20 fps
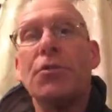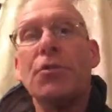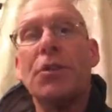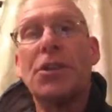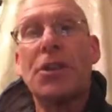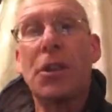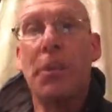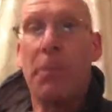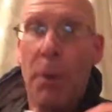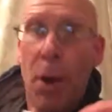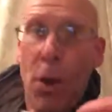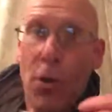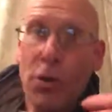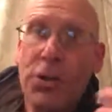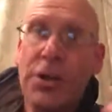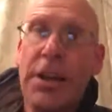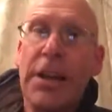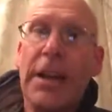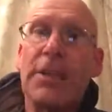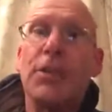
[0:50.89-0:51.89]
We start
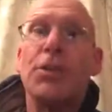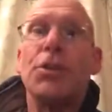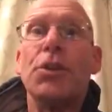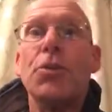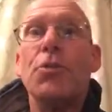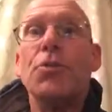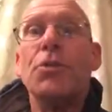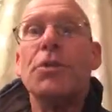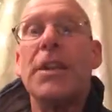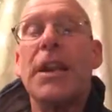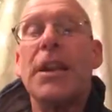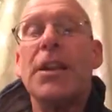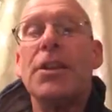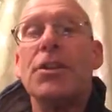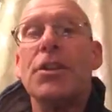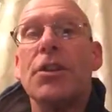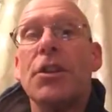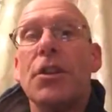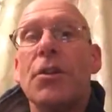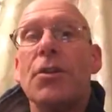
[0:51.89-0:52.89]
posting on
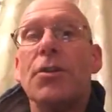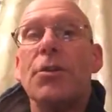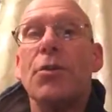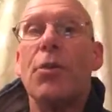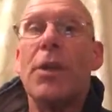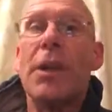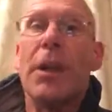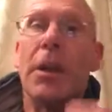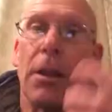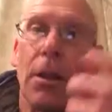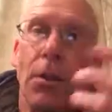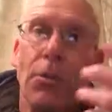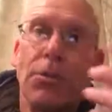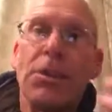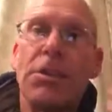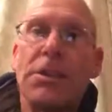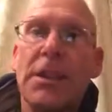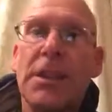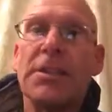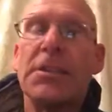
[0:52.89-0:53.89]
Tuesdays, and the week
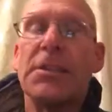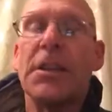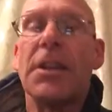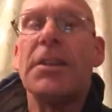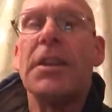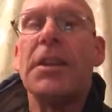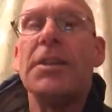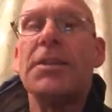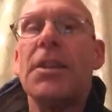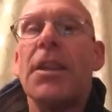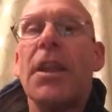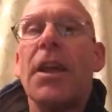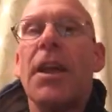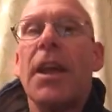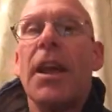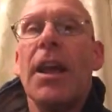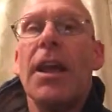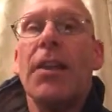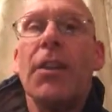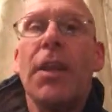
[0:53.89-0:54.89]
closes on Sundays
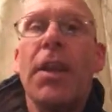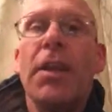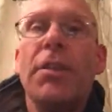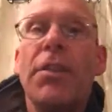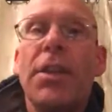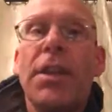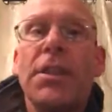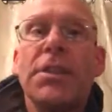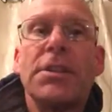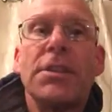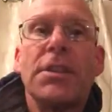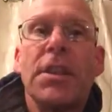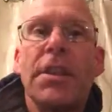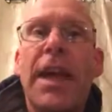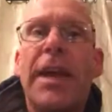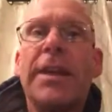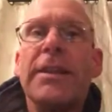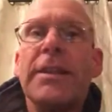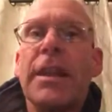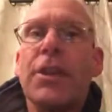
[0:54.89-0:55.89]
and things to
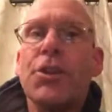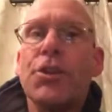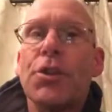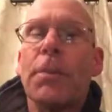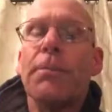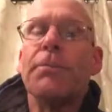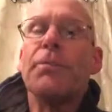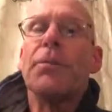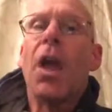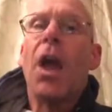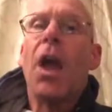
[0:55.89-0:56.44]
that nature.